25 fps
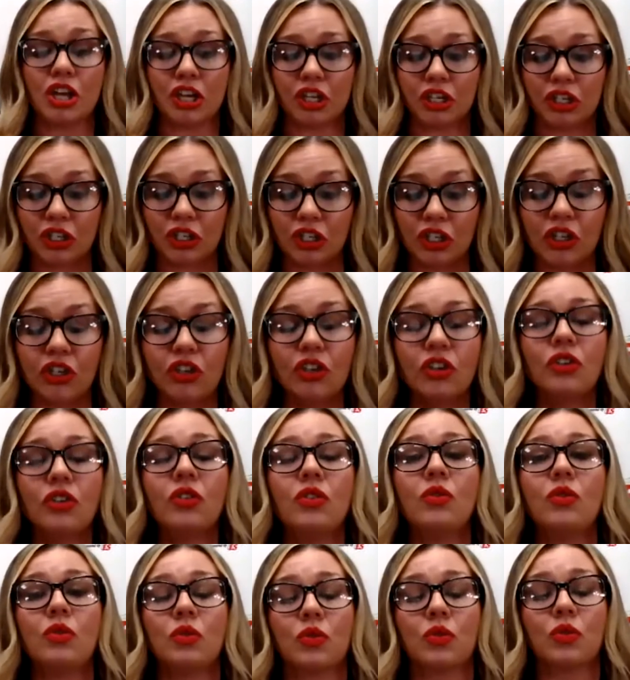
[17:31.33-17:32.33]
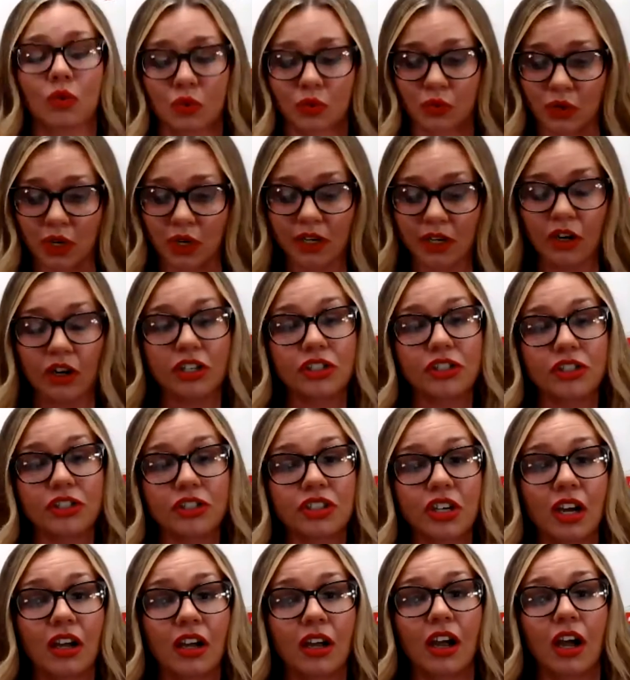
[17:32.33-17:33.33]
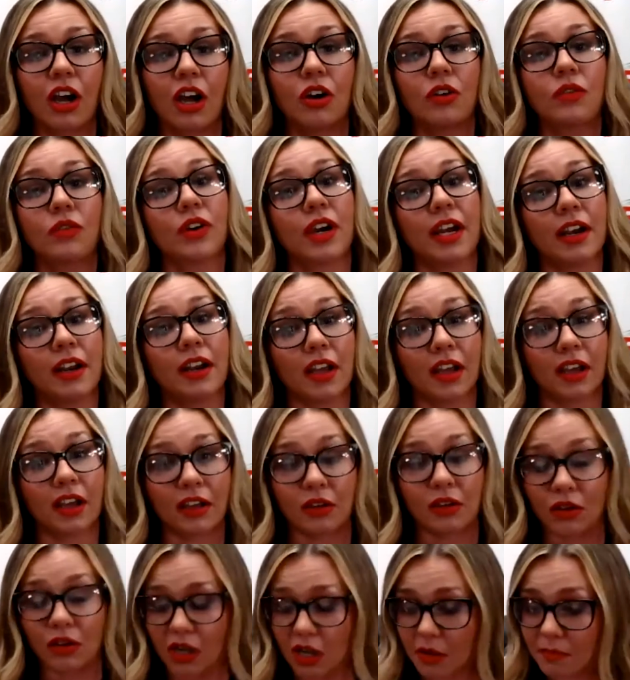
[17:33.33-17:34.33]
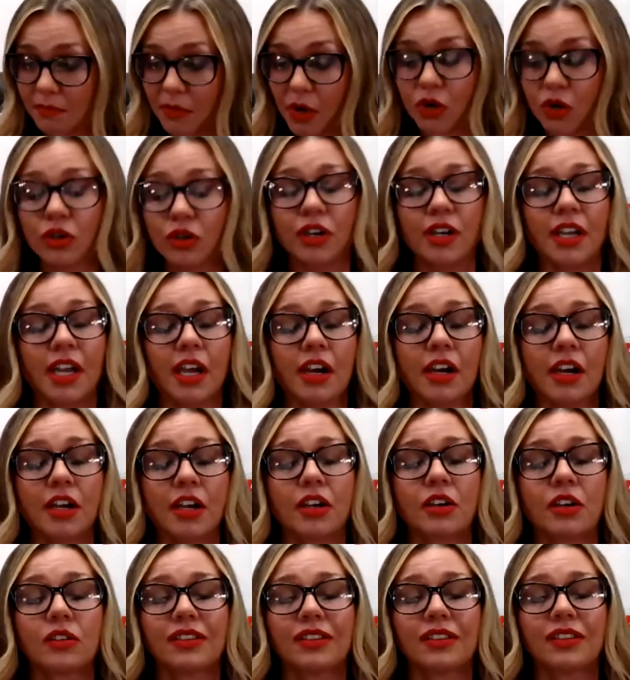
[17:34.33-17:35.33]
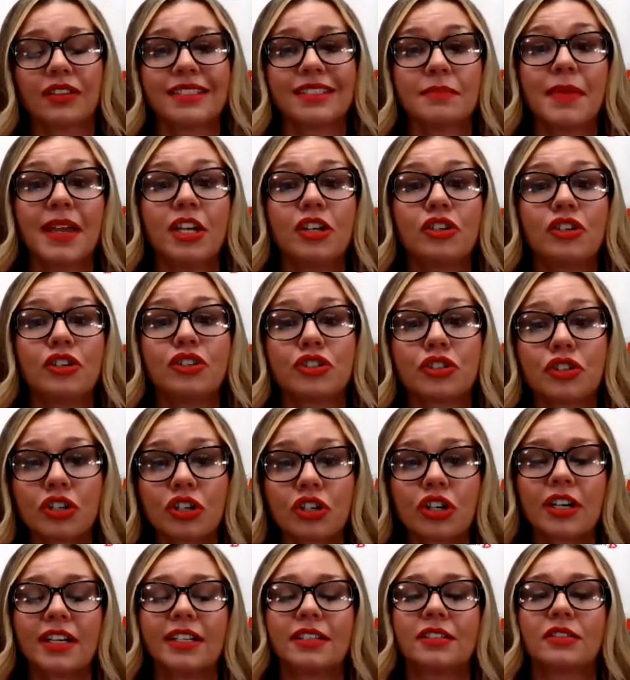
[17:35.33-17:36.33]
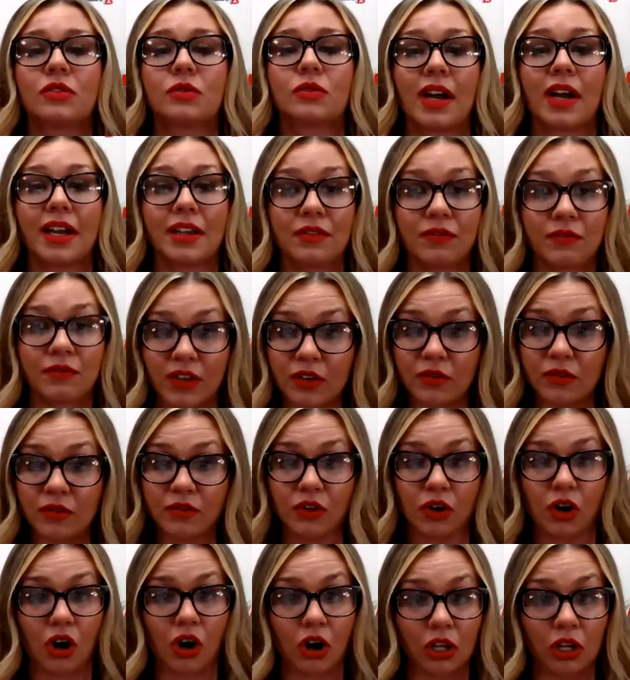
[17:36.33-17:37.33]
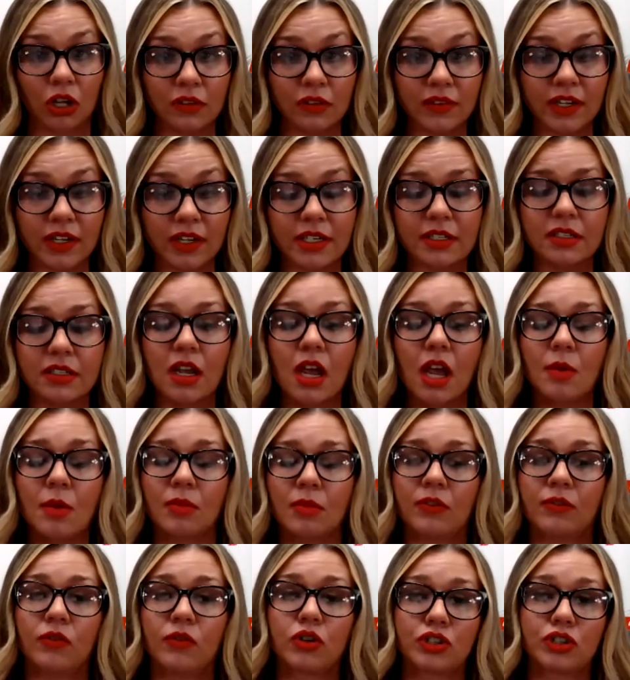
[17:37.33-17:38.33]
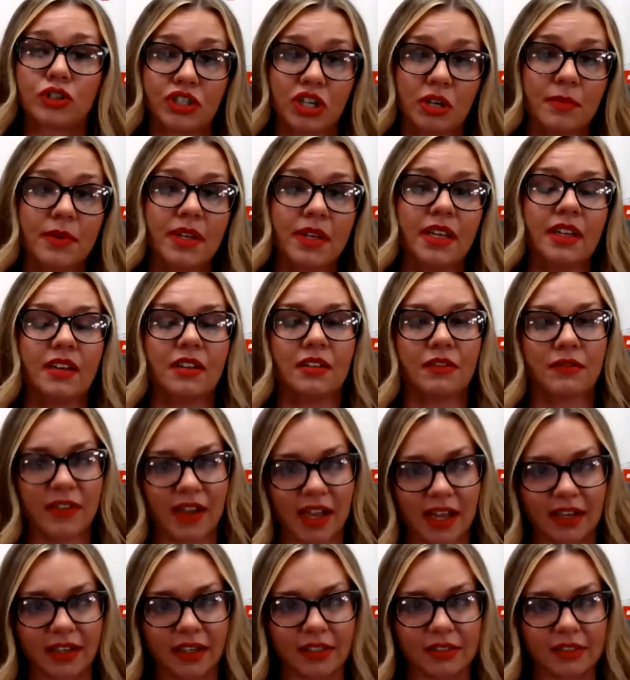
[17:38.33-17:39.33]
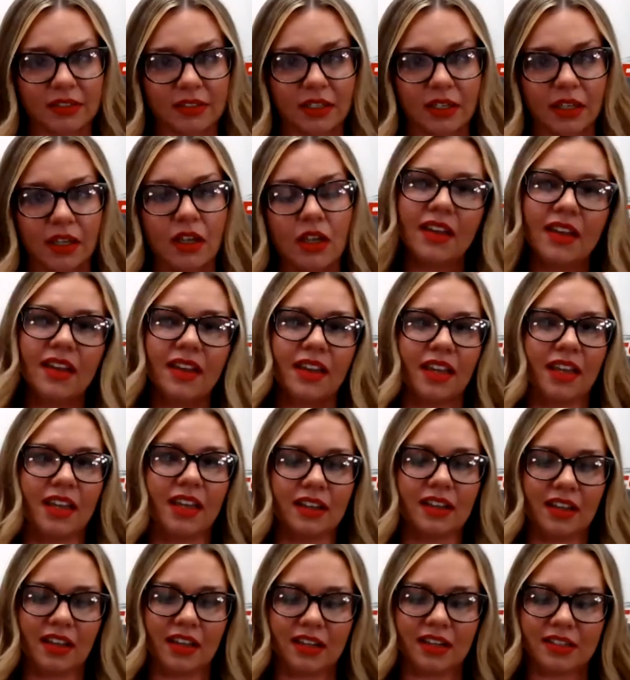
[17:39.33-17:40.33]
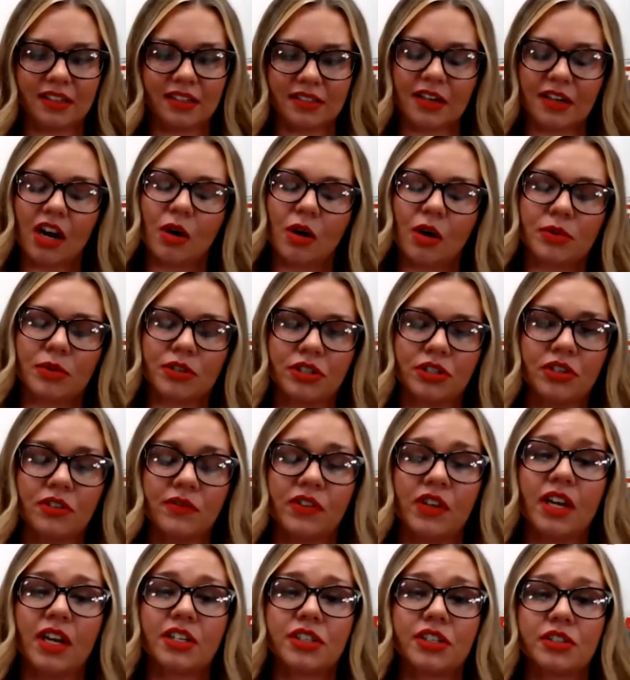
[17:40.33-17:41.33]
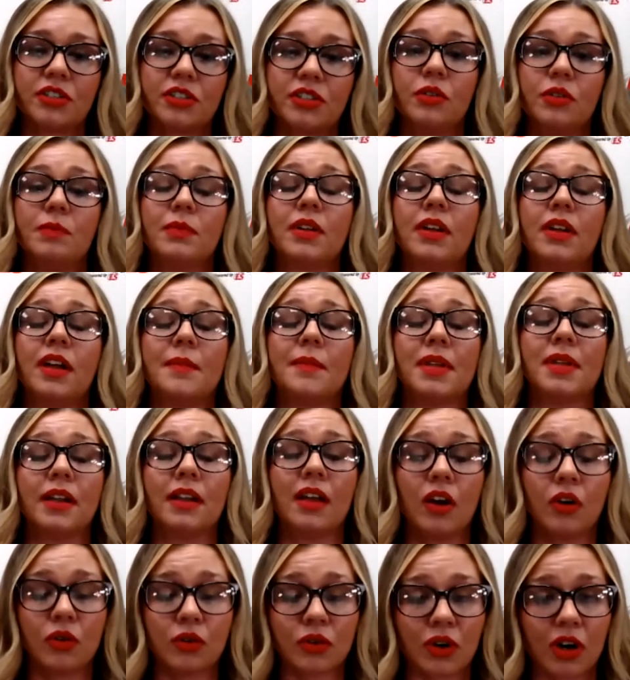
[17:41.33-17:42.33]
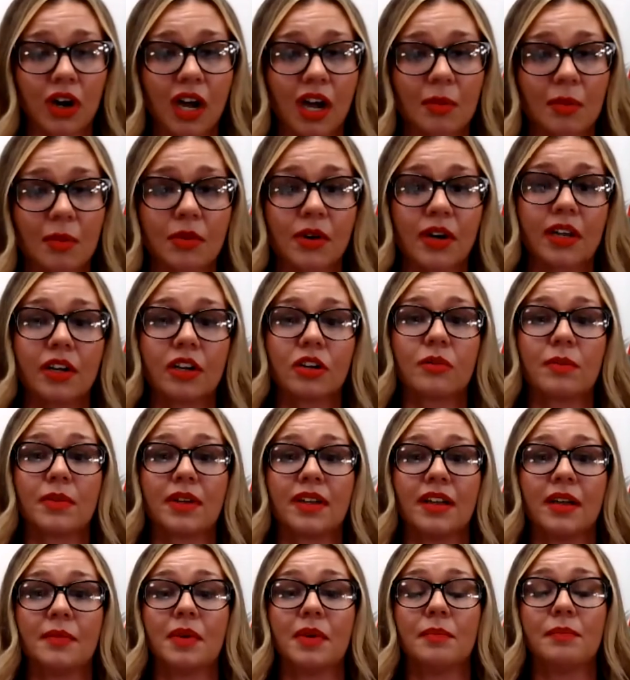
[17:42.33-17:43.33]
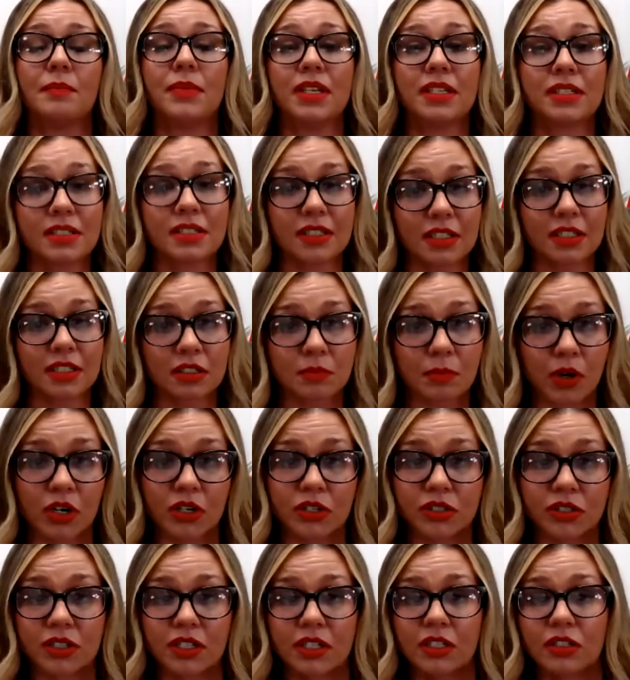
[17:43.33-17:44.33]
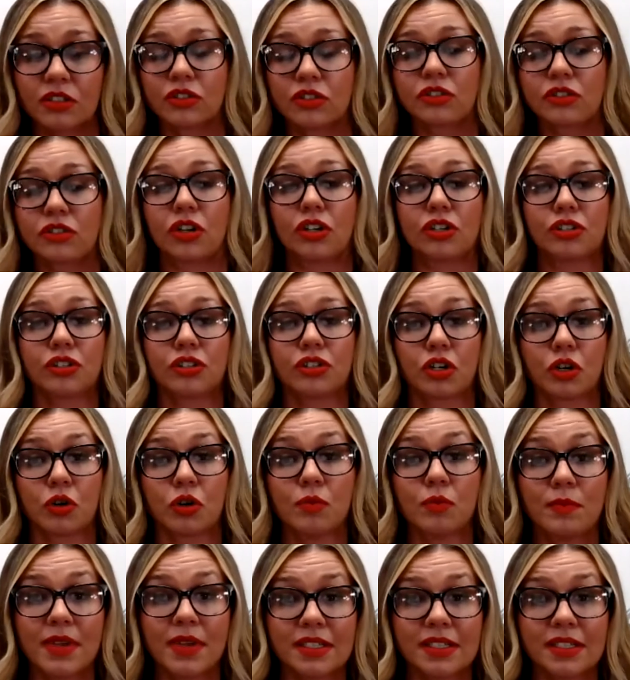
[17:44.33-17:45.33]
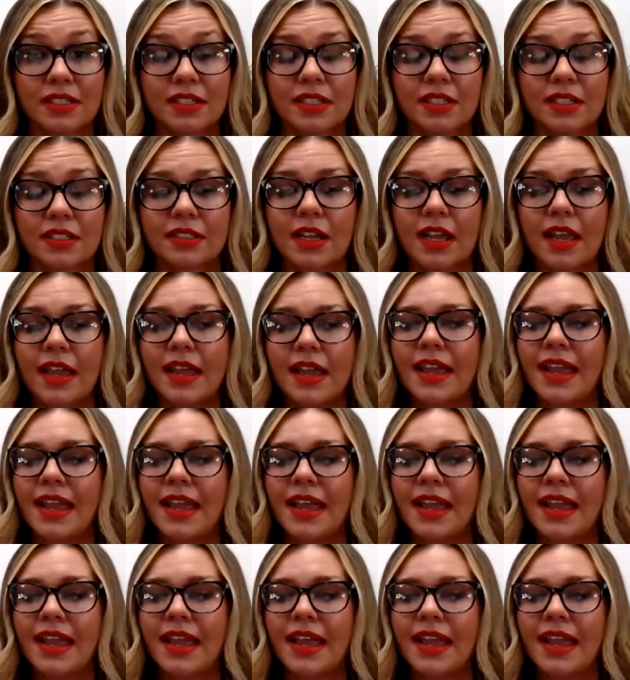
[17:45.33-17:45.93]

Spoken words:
You run our truck over at a motor carrier. Let's make sure it's the right fit for all of us before jumping into financing. It is an opportunity to actually become an owner operator, become a business person, start your own business.